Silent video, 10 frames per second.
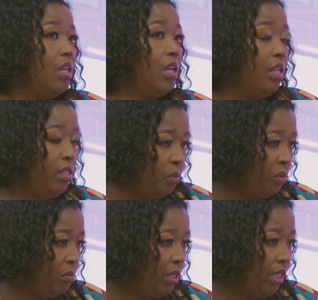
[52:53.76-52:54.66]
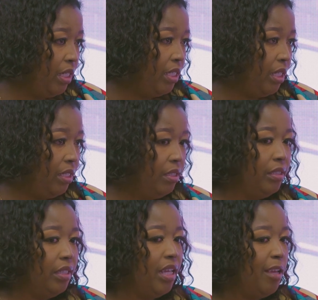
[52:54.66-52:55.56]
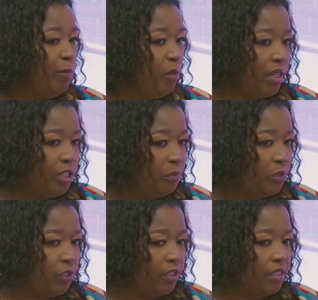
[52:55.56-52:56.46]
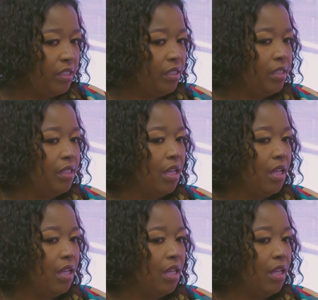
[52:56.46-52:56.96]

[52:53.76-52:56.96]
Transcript: As a woman leader, have you experienced it?